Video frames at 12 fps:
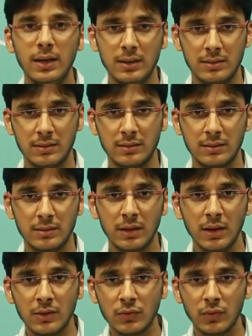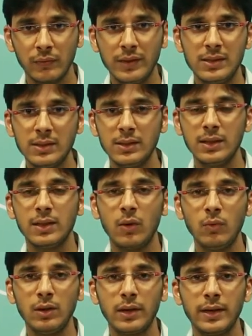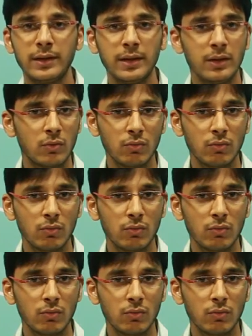distance so vcc ground connected